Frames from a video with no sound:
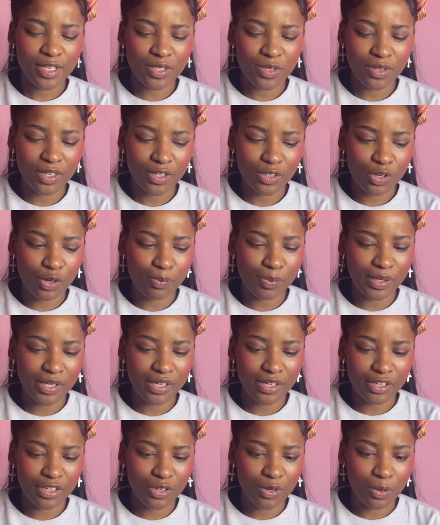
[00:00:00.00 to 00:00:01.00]
so that nobody
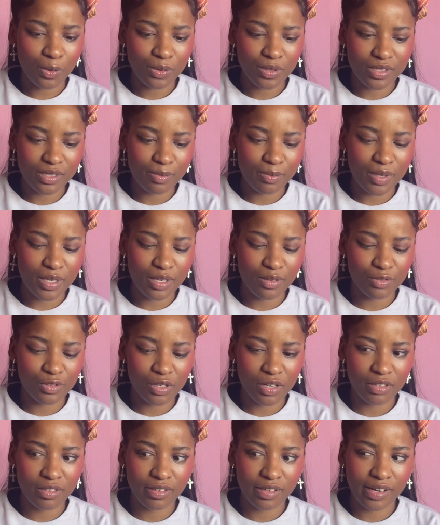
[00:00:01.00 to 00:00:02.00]
accuses me of
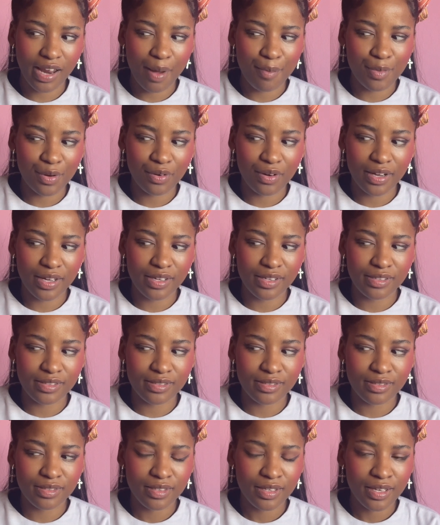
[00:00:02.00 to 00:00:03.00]
trying to glamorize
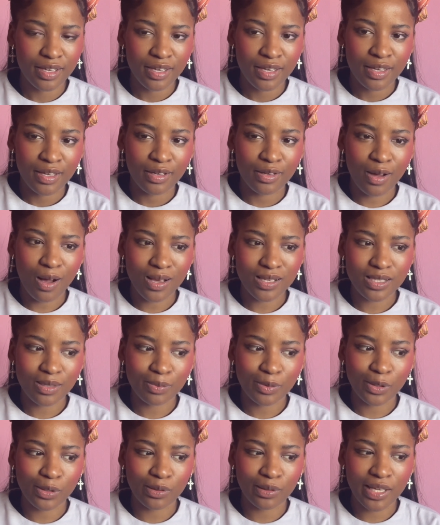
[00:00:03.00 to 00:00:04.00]
Gossip
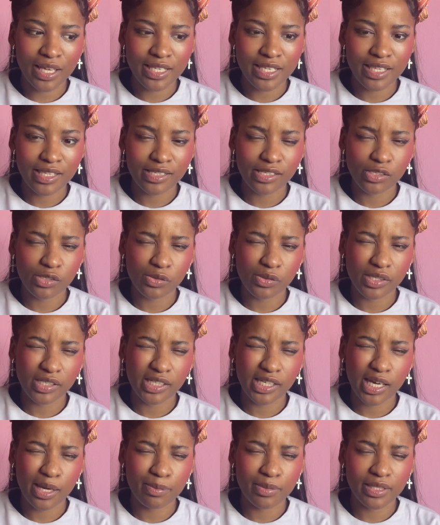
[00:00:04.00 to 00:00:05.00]
Girl 18th century
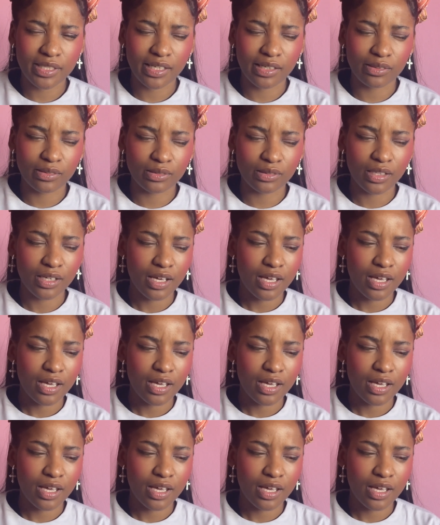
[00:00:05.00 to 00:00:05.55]
Cape Town.